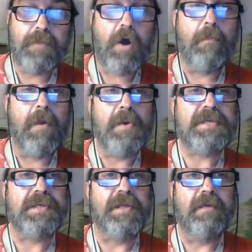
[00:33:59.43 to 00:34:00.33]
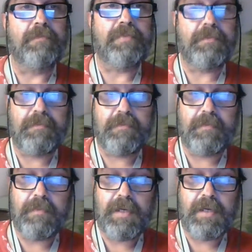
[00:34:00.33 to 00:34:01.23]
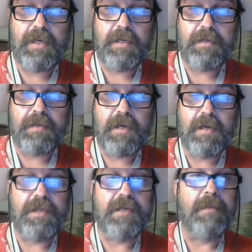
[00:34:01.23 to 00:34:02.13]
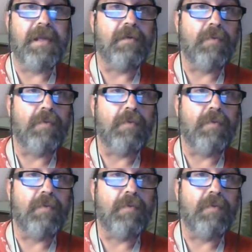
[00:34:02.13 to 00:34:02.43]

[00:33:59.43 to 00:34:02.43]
almost slip in the Dominican